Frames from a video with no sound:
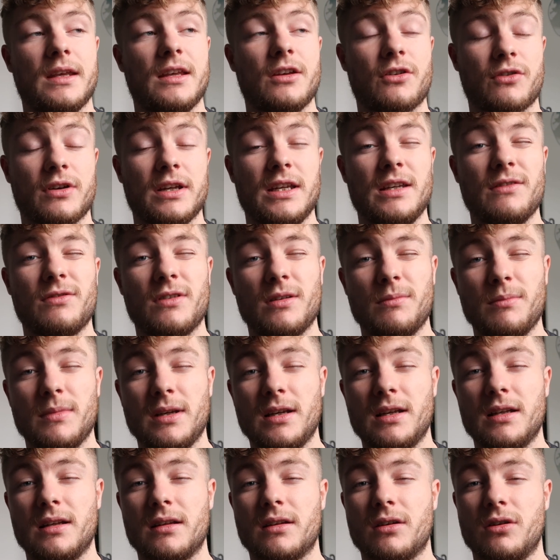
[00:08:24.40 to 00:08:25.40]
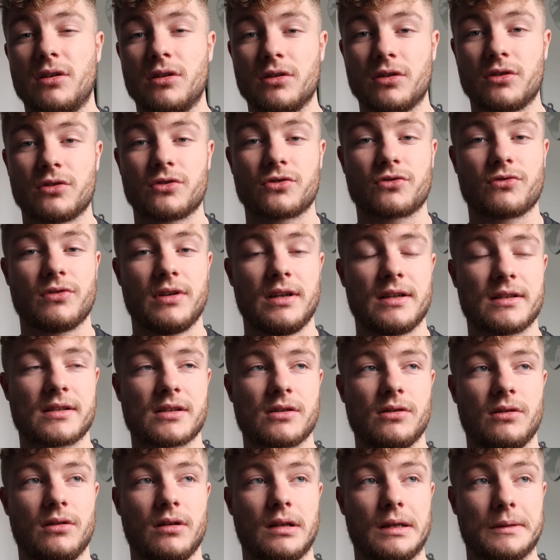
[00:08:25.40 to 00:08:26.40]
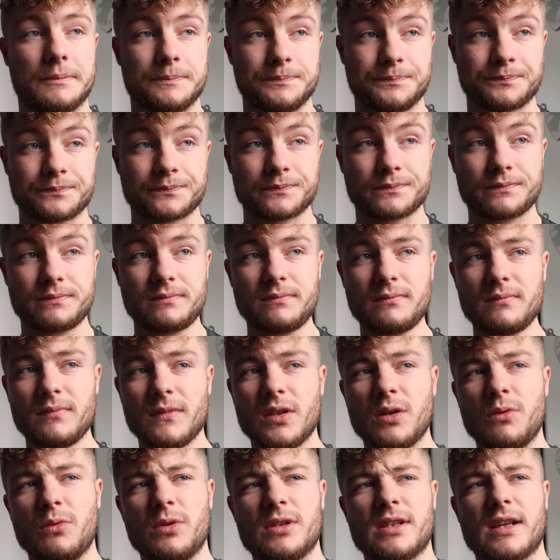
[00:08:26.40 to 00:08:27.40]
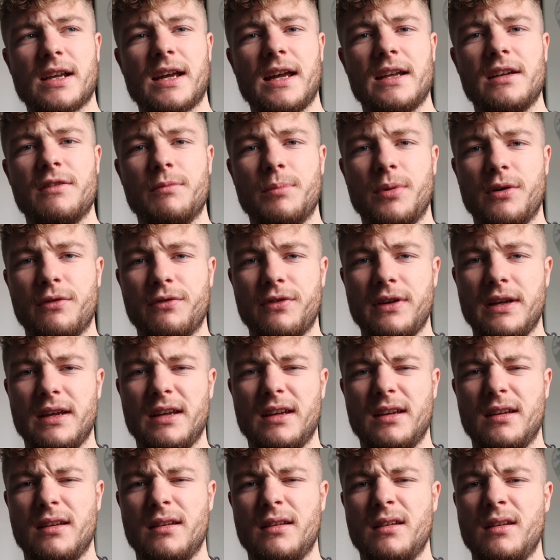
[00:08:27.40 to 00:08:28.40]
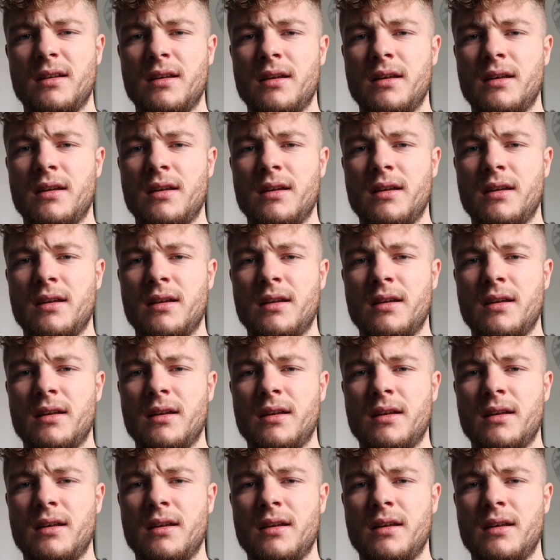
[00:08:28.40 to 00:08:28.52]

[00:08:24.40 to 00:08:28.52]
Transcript: your evening meal, the Hunter's Grill it's called, was a kind of buffet.